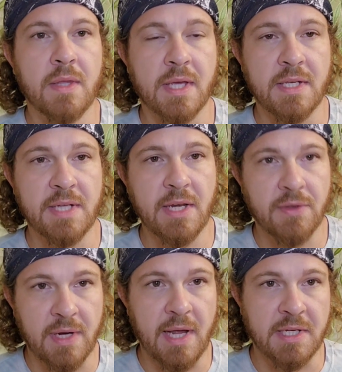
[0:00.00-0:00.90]
the
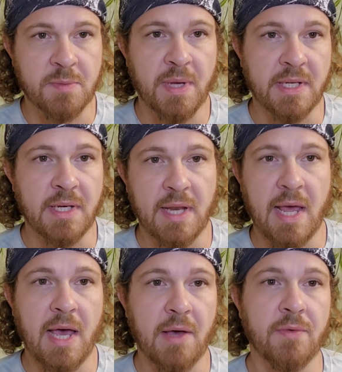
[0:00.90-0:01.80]
container that I expected to
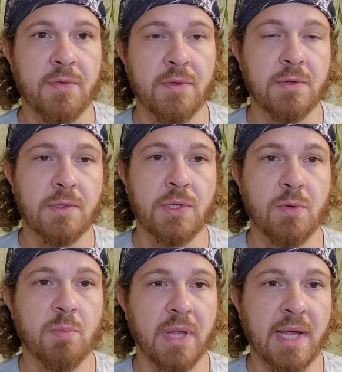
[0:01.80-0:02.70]
have
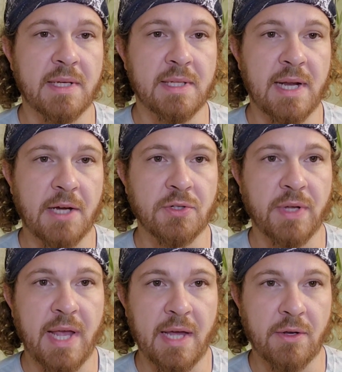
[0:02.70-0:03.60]
2 plants that
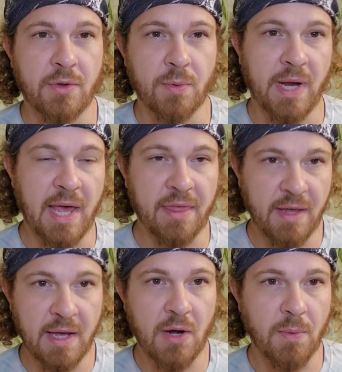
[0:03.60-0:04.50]
actually had 3, I
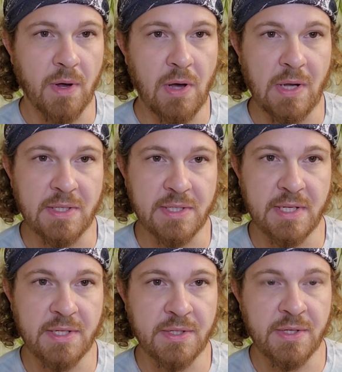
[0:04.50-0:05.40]
think I know what caused
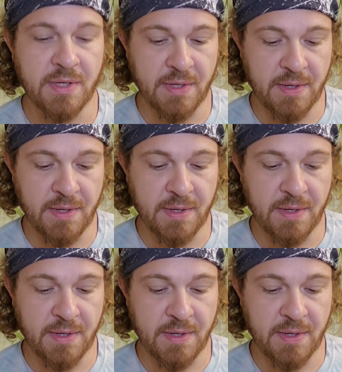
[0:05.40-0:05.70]
this.